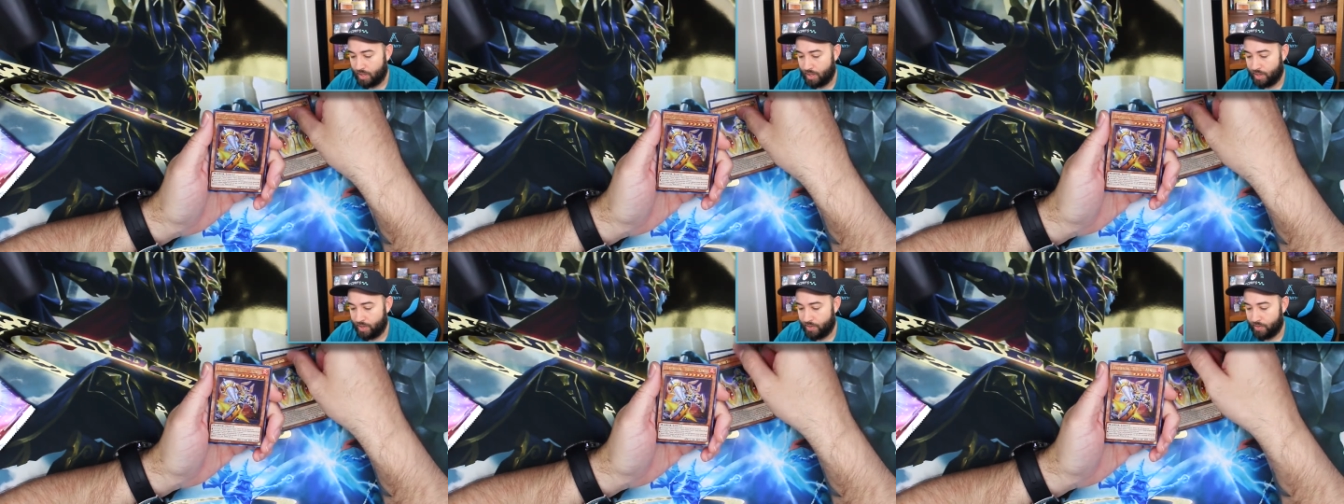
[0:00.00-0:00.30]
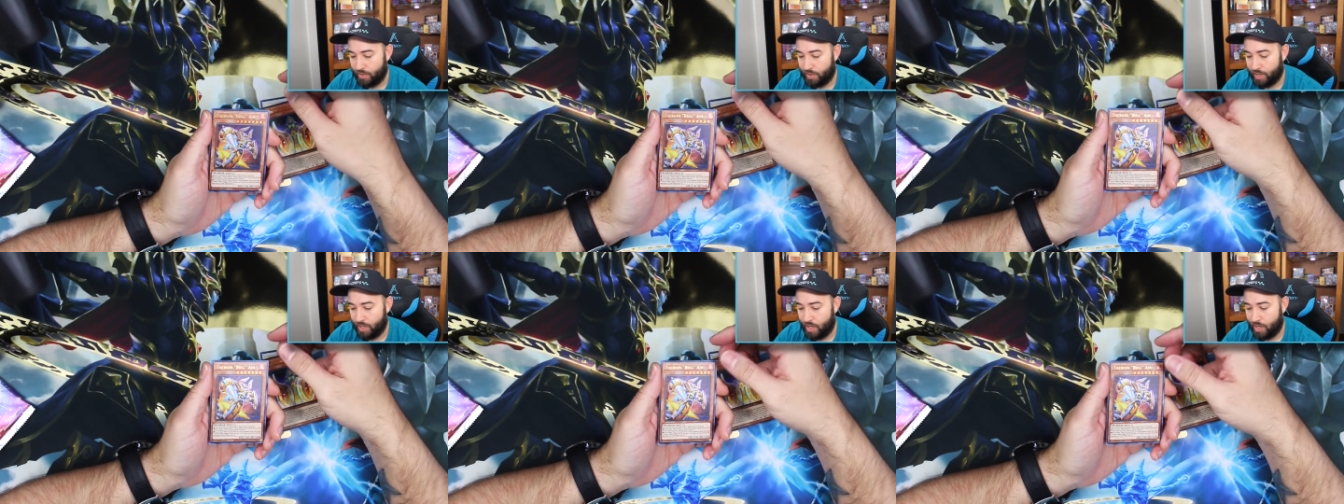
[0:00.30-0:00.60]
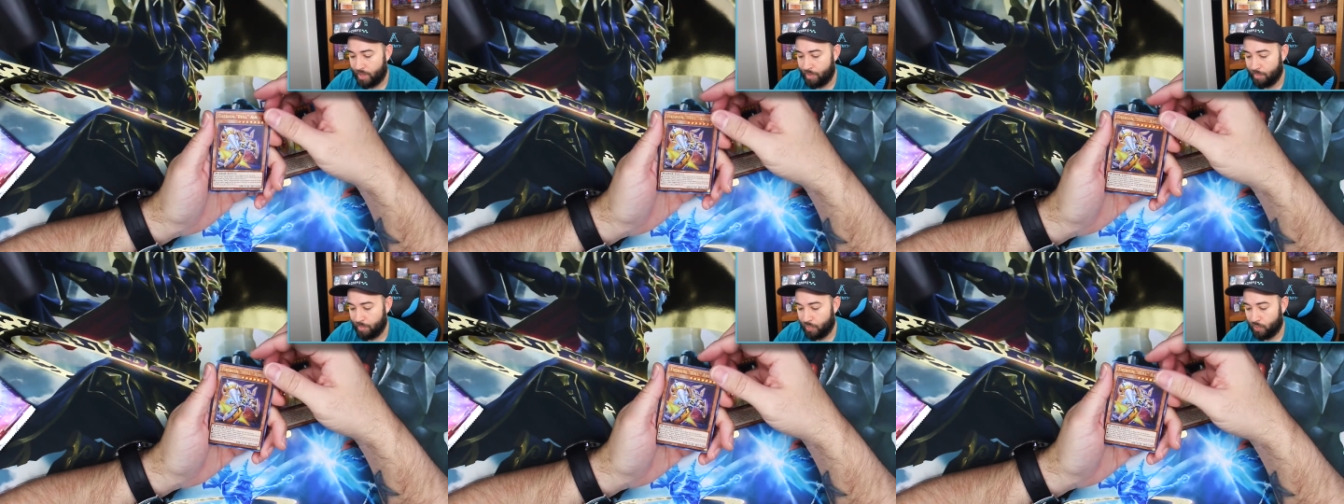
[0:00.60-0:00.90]

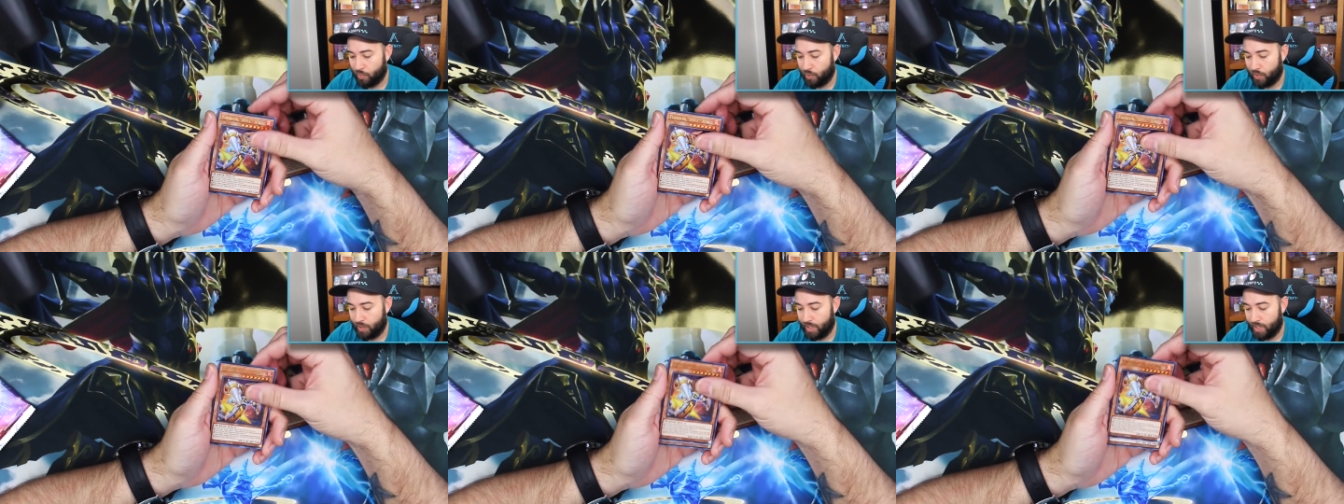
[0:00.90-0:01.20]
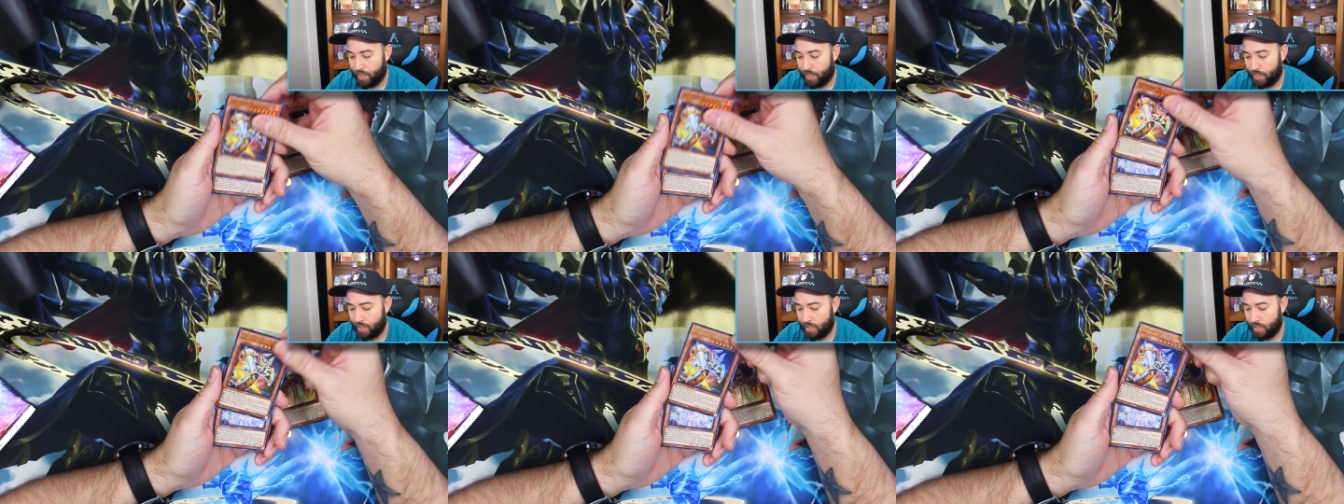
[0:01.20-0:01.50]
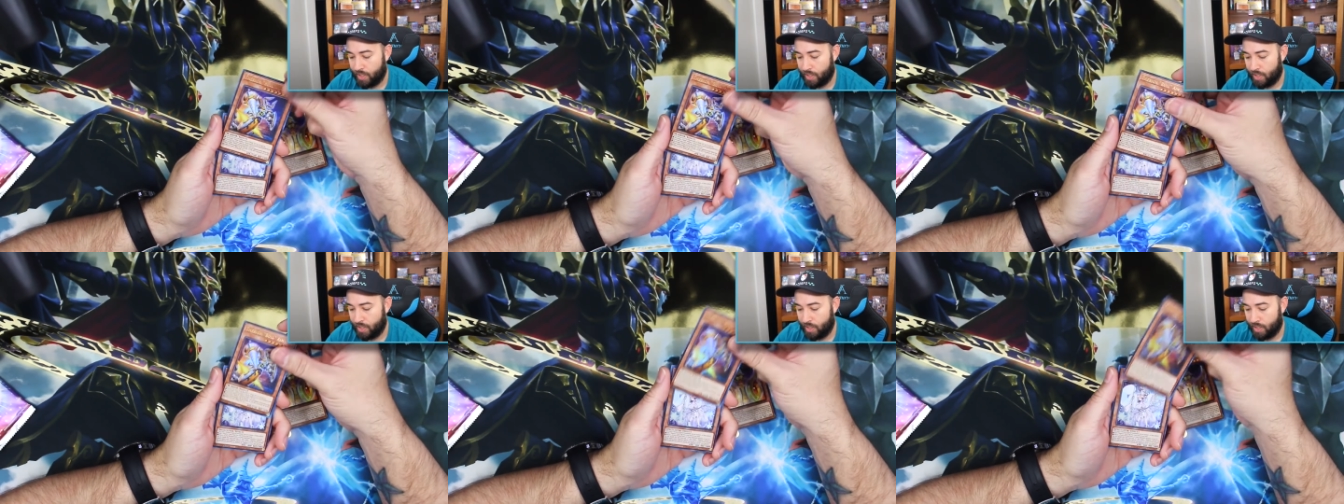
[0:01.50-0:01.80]
Therion Bull
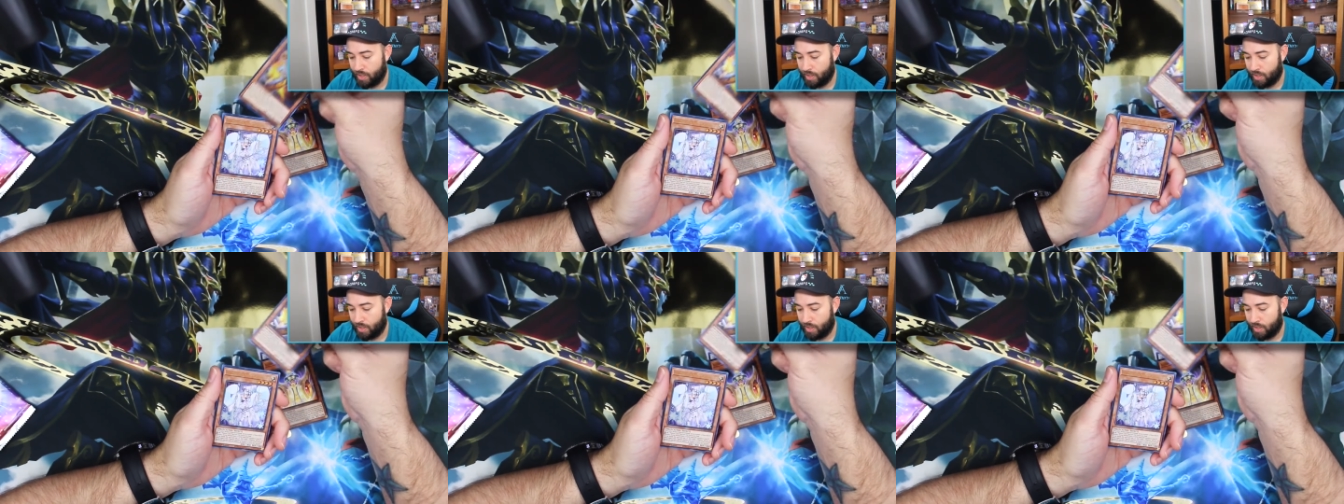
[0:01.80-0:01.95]
Ain,